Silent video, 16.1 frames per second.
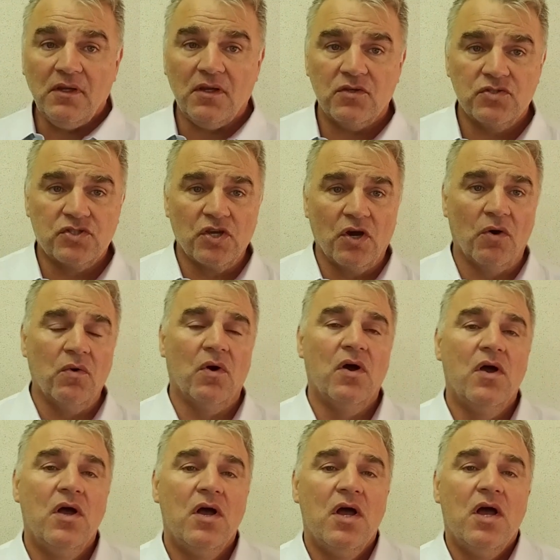So
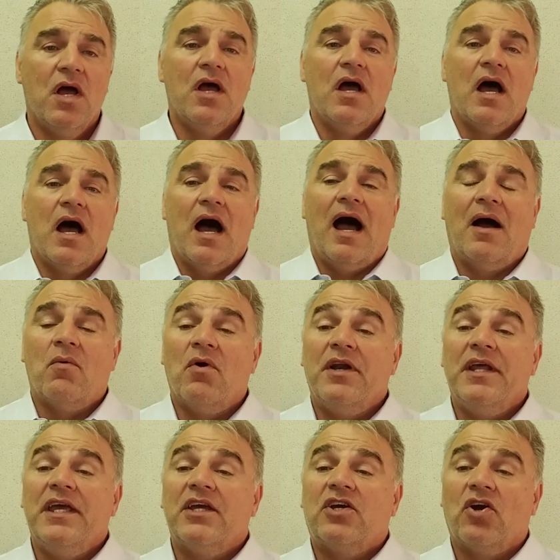I want
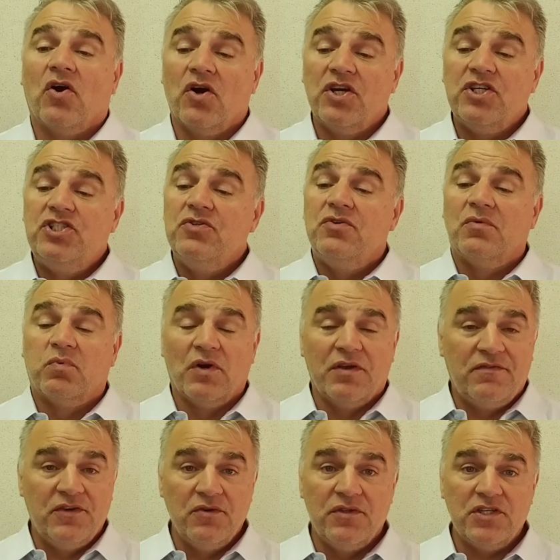to encourage you to
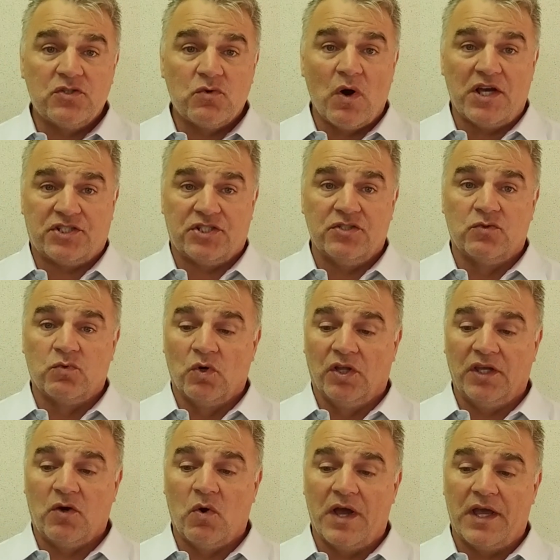review these questions really
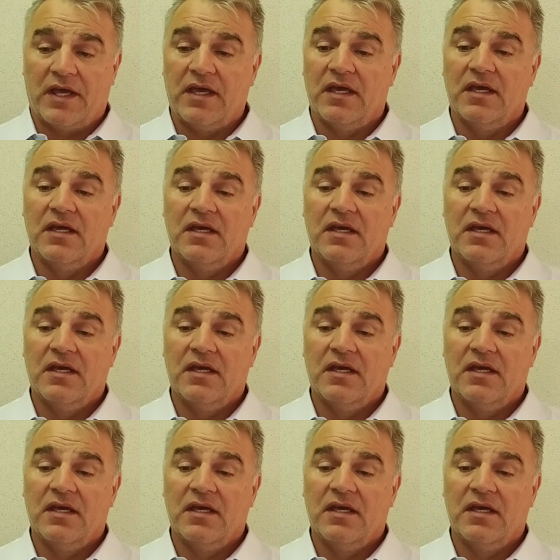quick.